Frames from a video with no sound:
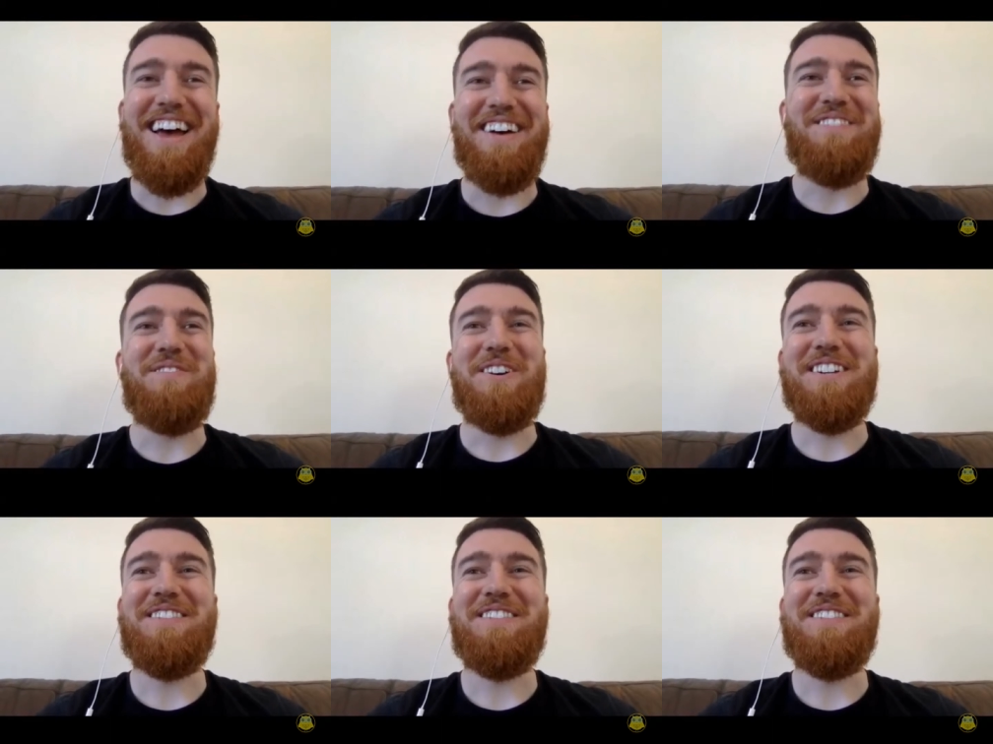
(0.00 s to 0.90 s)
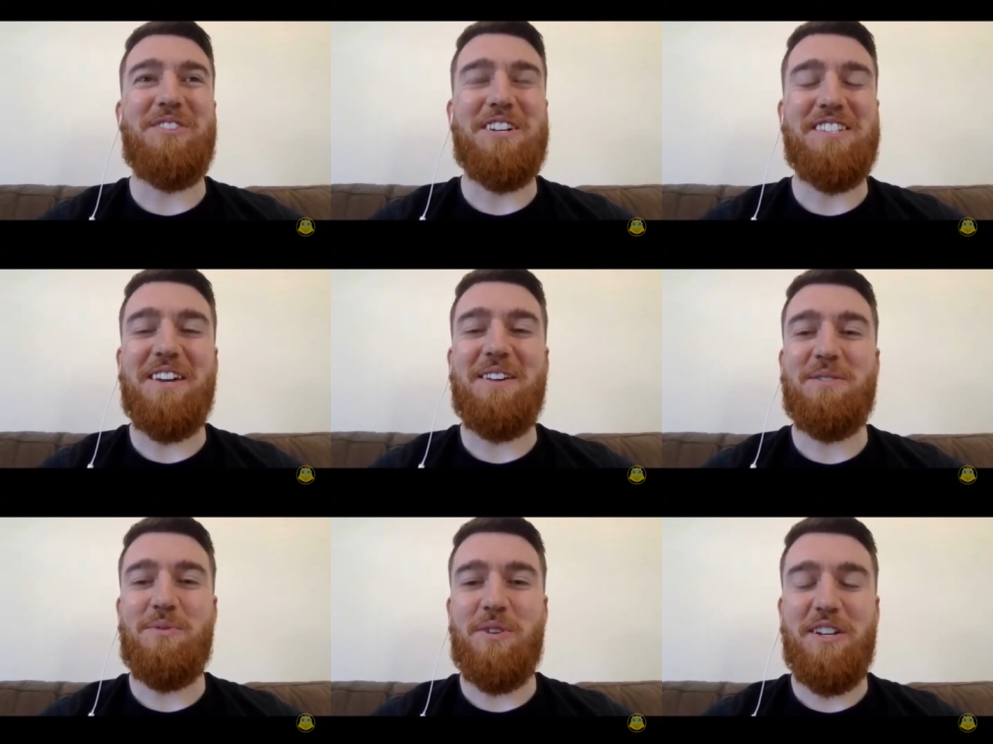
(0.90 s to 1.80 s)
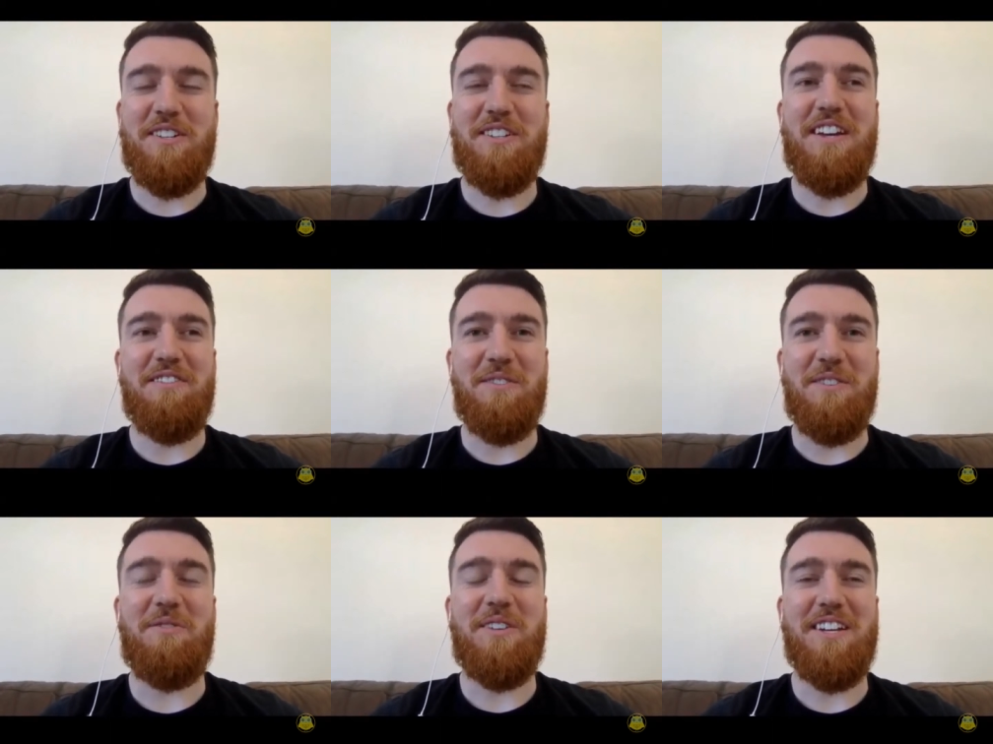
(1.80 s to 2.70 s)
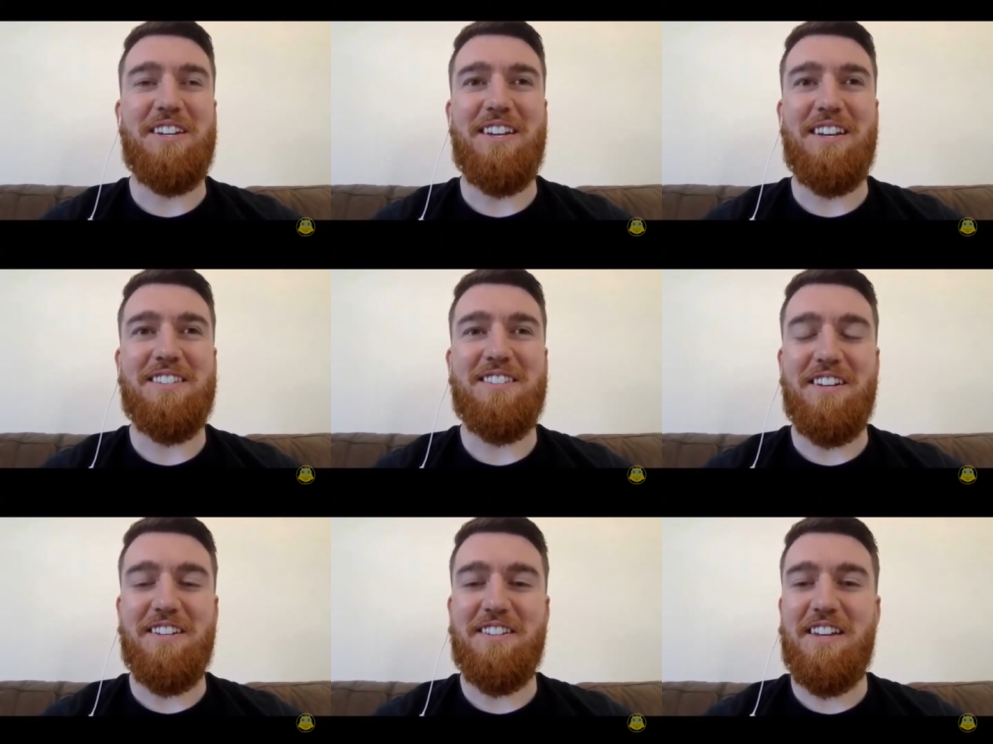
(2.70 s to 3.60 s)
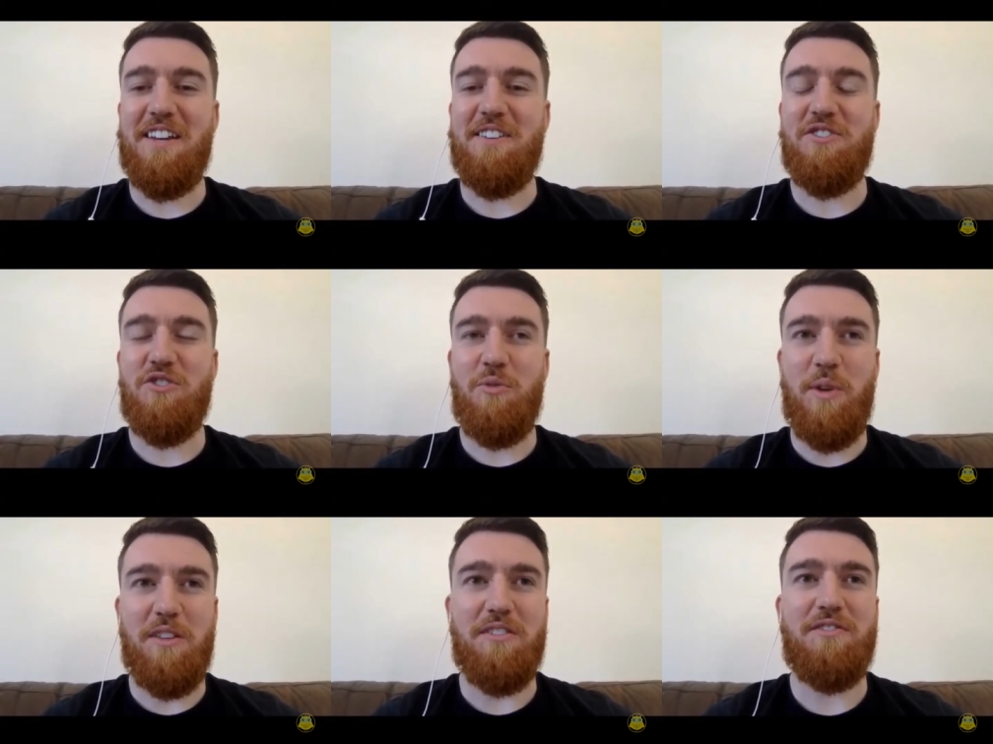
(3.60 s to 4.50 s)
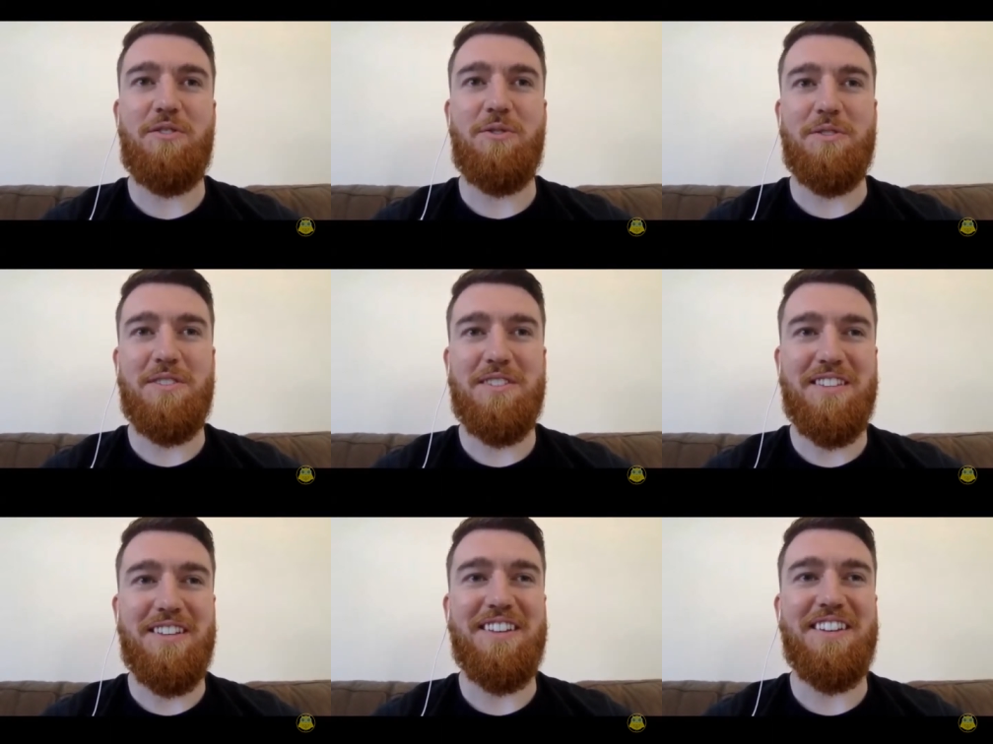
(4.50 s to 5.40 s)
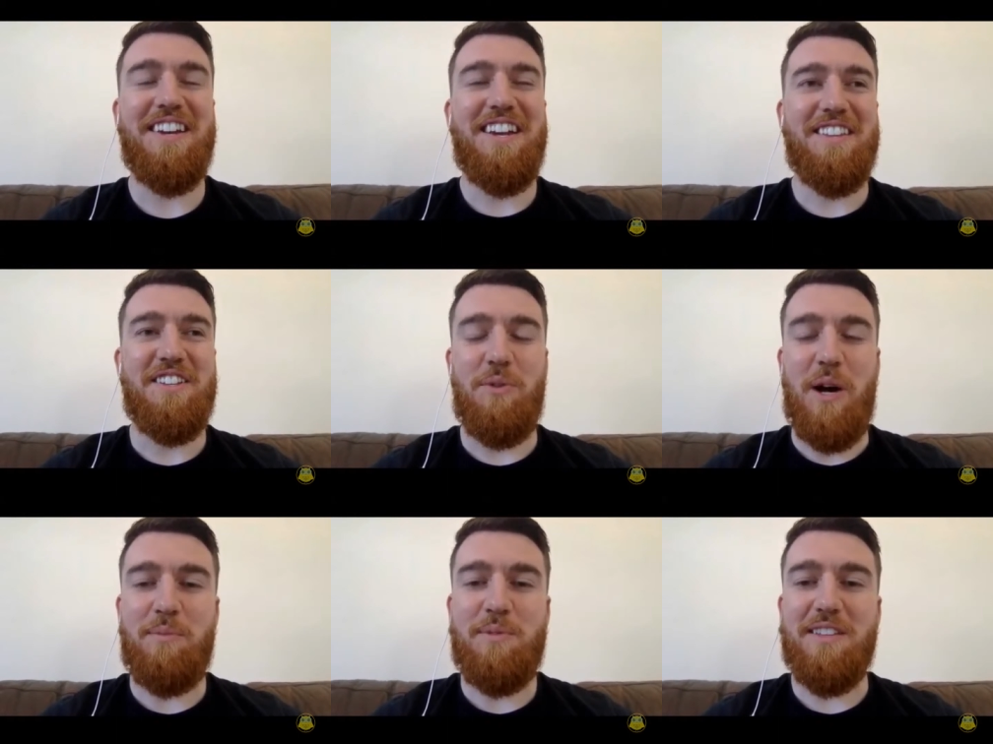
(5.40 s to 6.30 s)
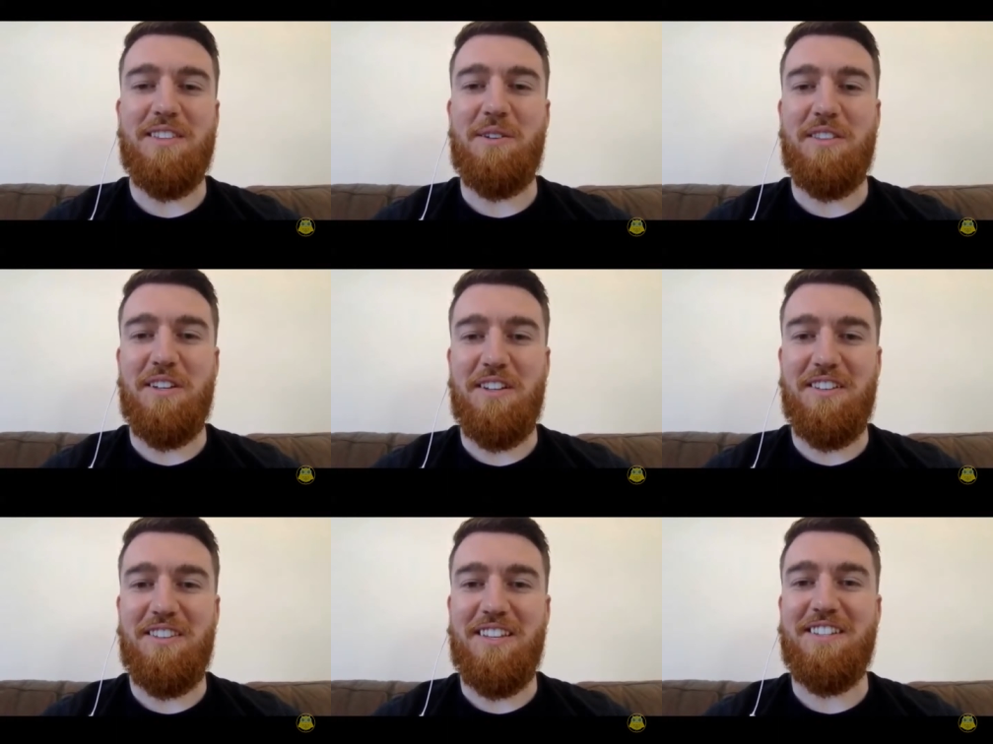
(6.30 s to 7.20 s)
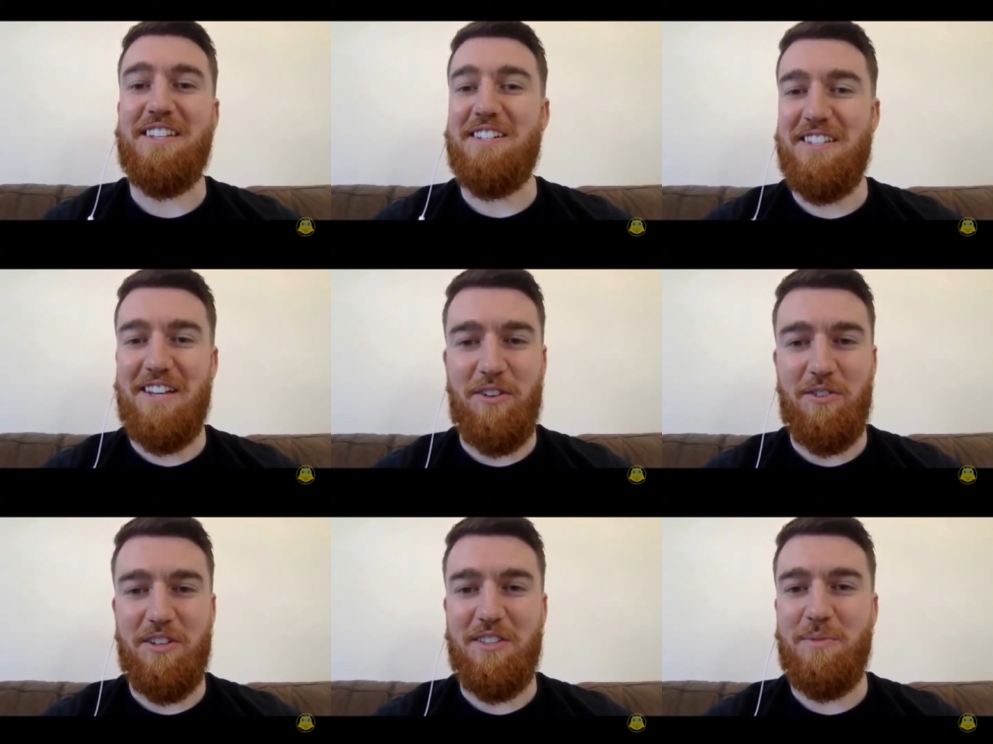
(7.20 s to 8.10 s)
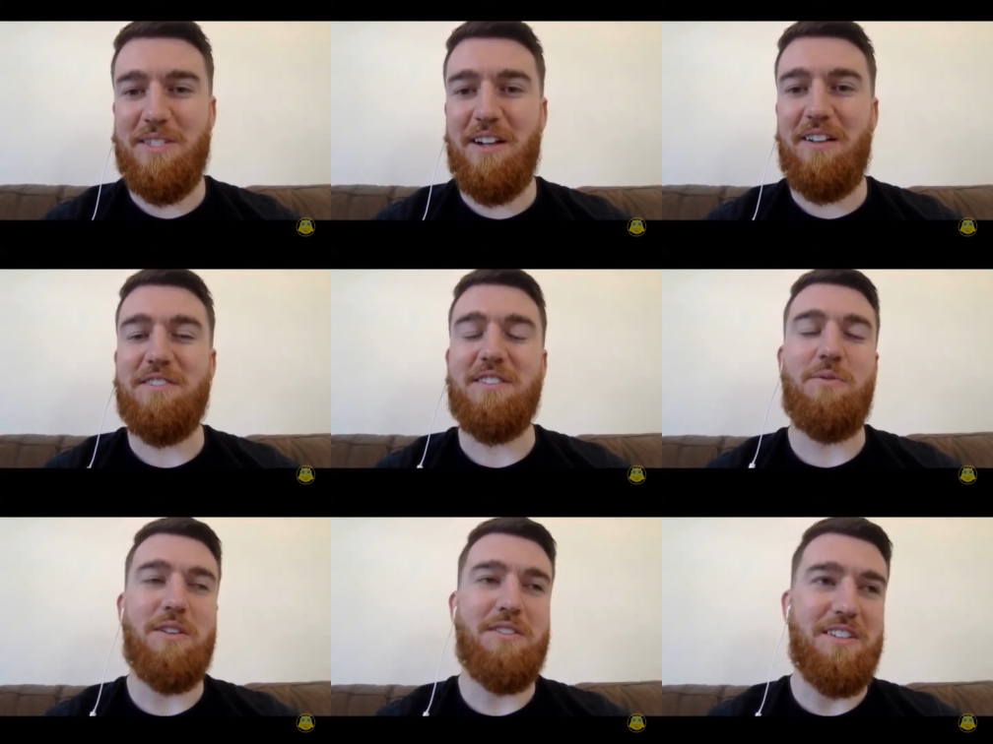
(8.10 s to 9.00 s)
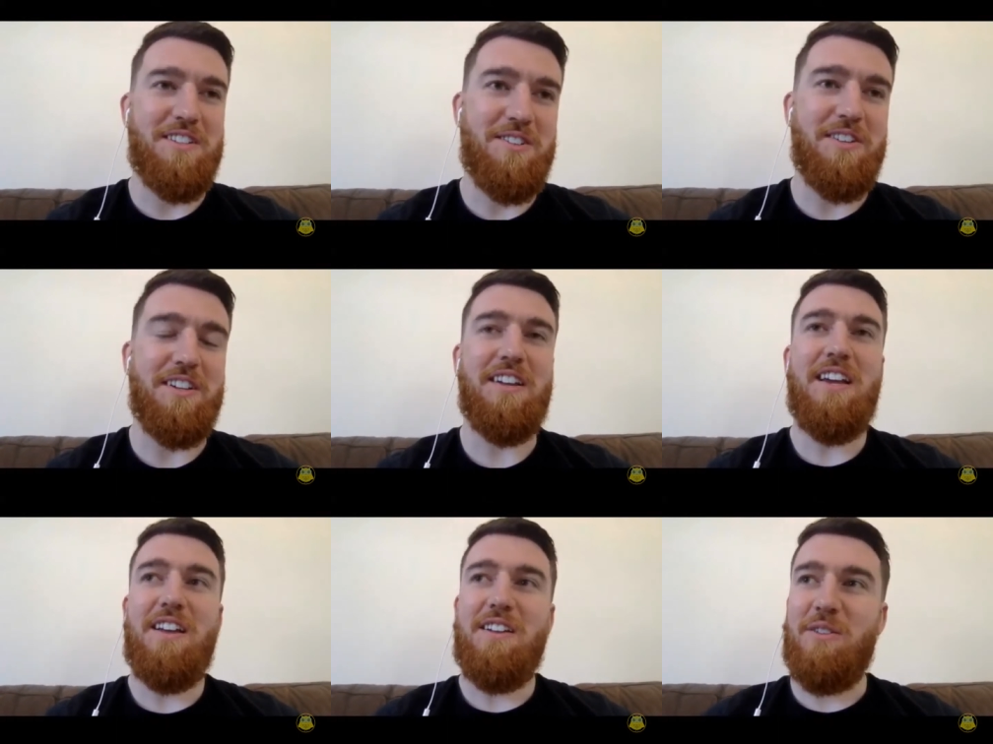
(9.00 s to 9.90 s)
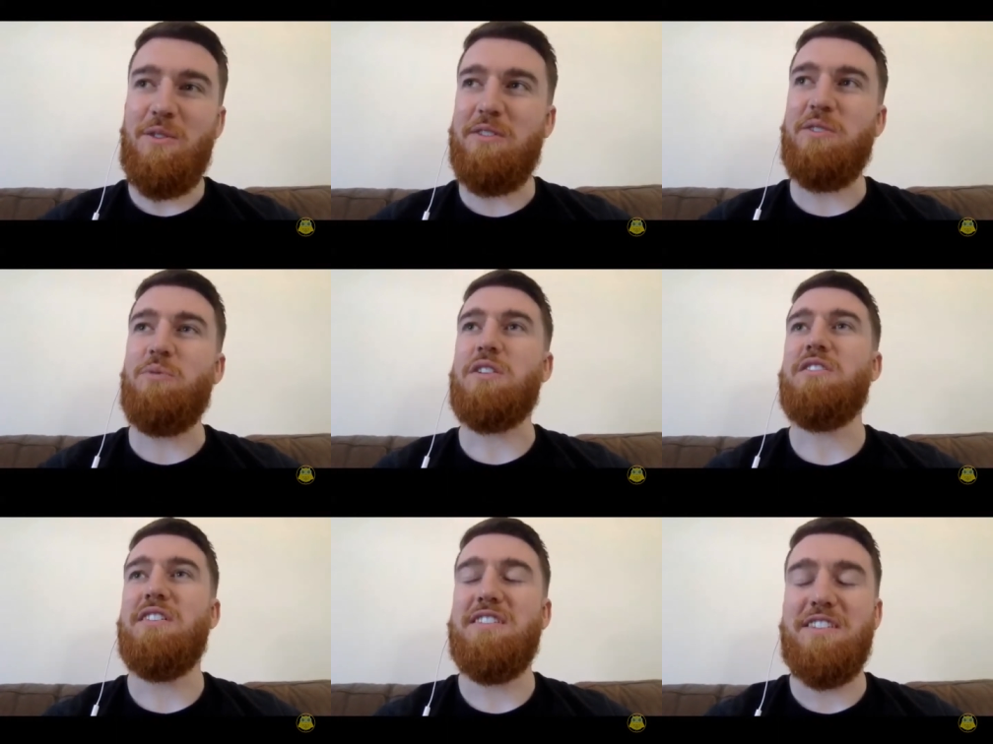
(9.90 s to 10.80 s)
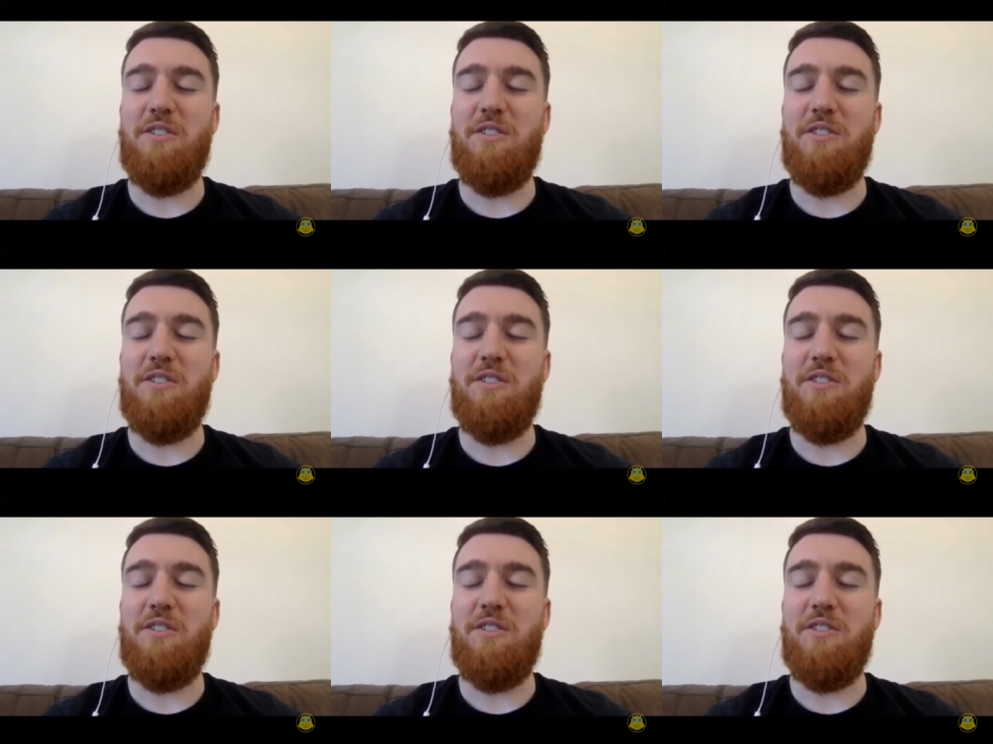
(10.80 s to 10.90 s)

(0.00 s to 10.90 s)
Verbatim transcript: Uh, but but there were times where you have them coming in excited, uh, show me on their phones the the new apps that they they they, downloaded themselves and what they'd done and how they'd worked on it at